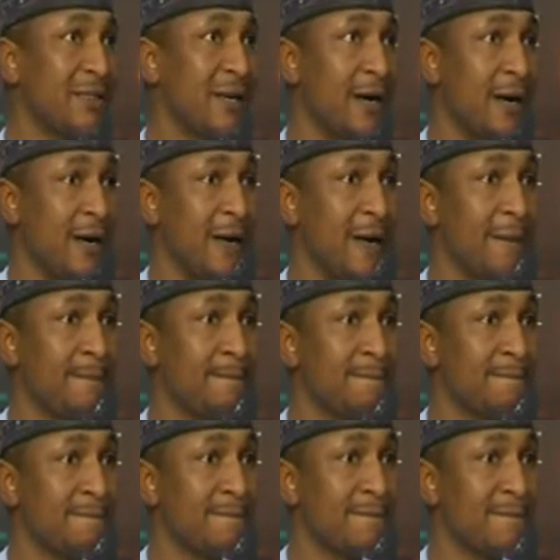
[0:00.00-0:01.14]
time,
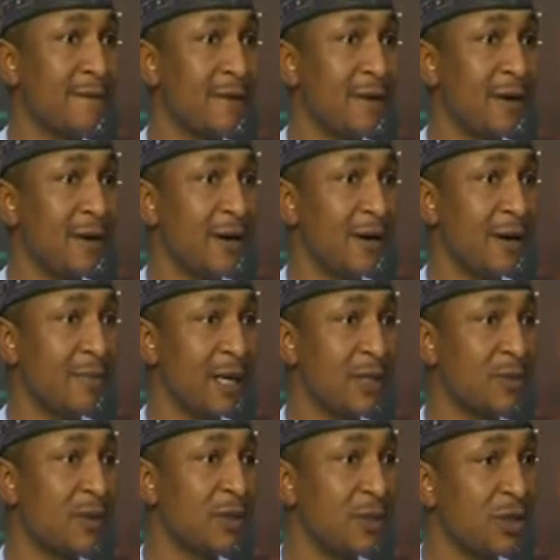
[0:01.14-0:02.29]
um,
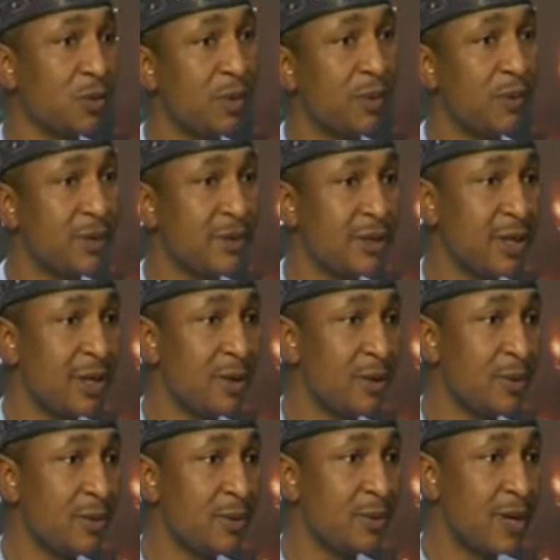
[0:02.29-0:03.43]
as much as we would say,
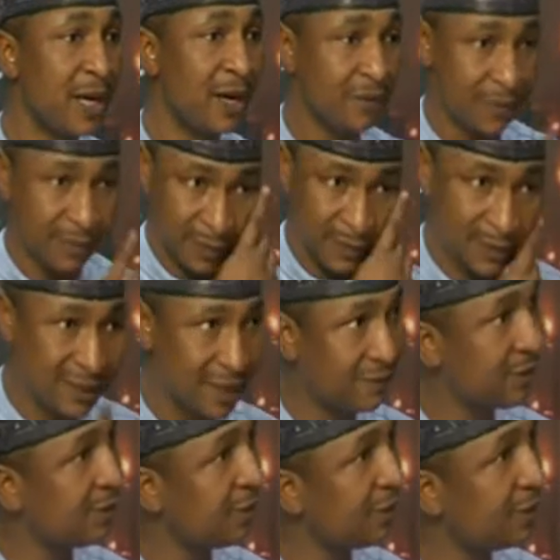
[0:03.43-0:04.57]
oh, we have about
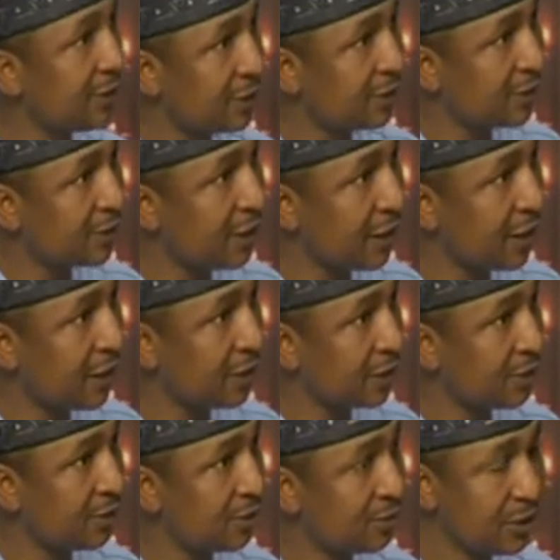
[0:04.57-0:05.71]
seven months into the
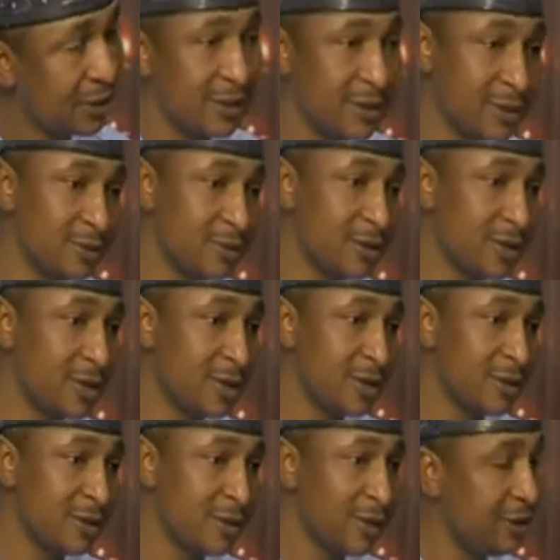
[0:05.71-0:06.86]
election, but still
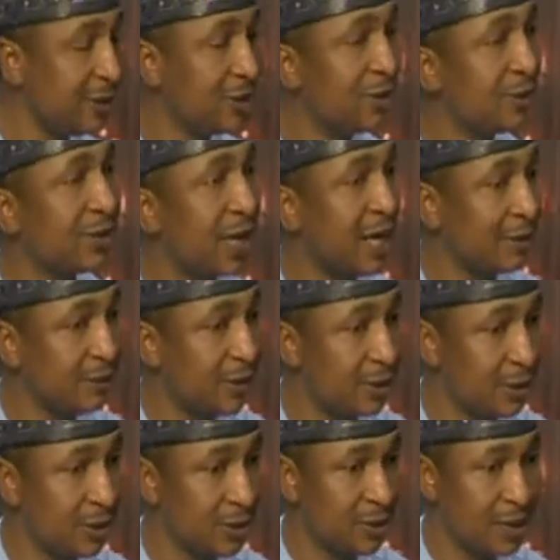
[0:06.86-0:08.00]
there is no time
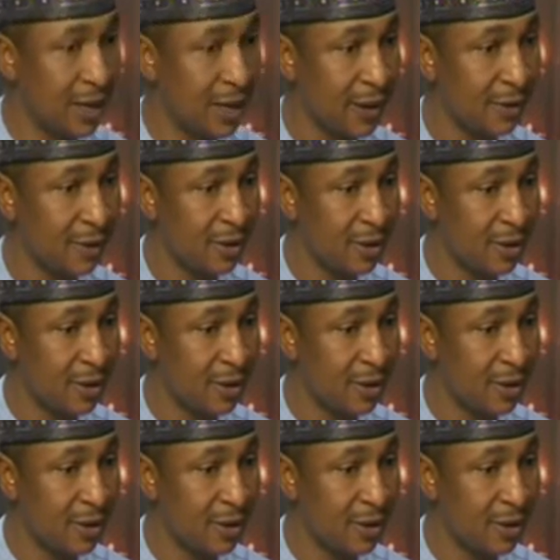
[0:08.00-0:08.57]
because now